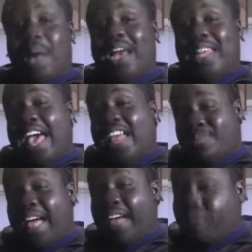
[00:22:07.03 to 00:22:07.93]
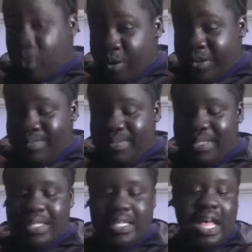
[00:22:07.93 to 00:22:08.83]
podcast
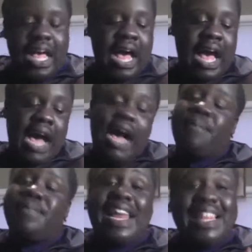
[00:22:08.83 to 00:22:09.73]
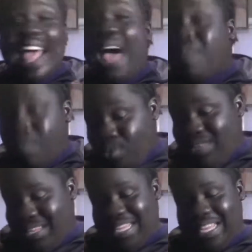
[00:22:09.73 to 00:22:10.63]
platforms. That is Apple
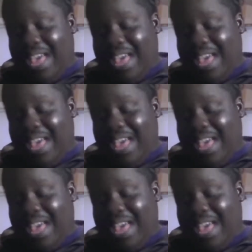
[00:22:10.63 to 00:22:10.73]
Music.